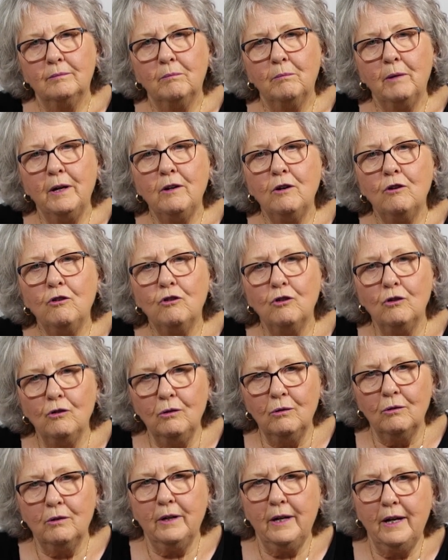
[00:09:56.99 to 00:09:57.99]
When you
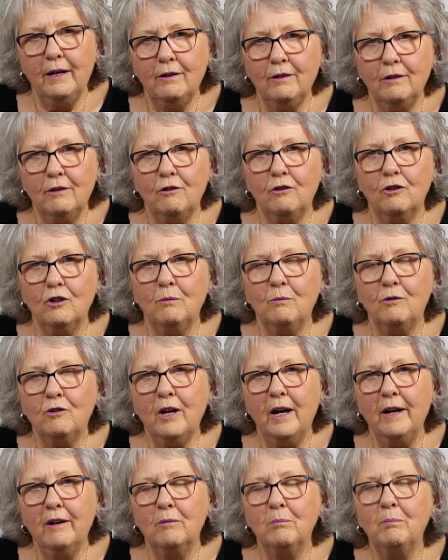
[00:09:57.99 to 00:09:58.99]
do look at our YouTube
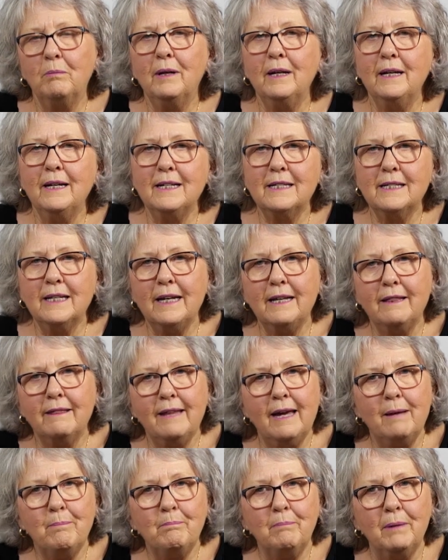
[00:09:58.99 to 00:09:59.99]
channel, please hit
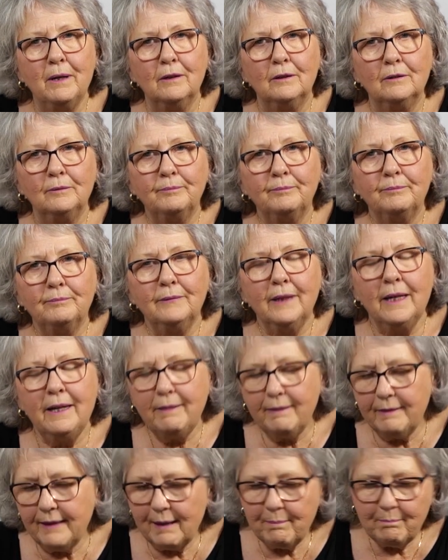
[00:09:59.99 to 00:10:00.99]
that bell,
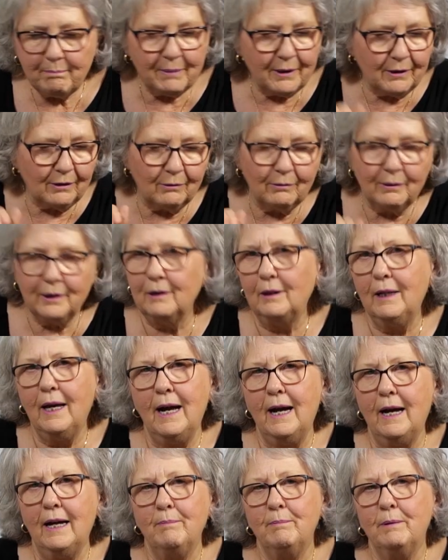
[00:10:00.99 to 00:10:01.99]
hit that bell real
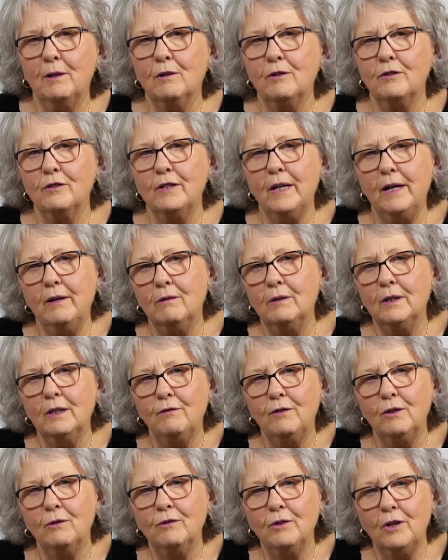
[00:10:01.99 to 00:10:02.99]
hard, because that'll
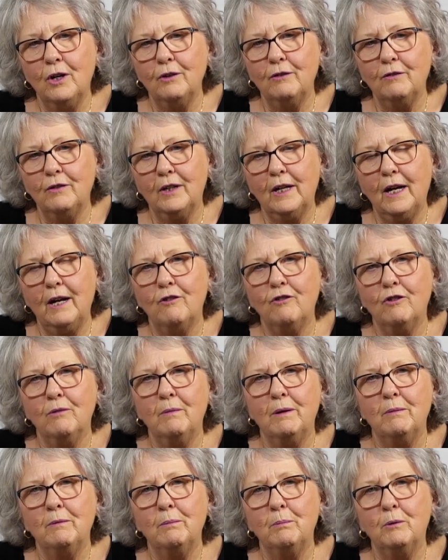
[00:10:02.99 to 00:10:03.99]
give you a notification
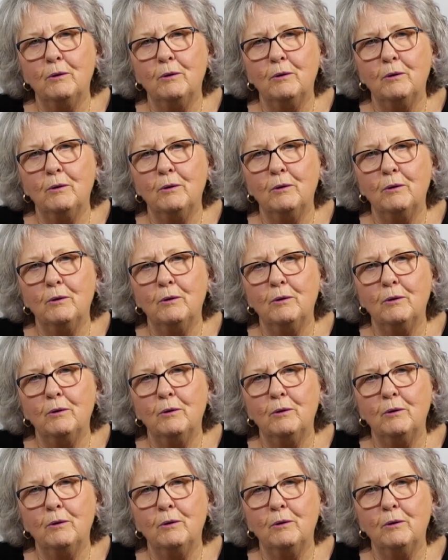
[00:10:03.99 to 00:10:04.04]
when we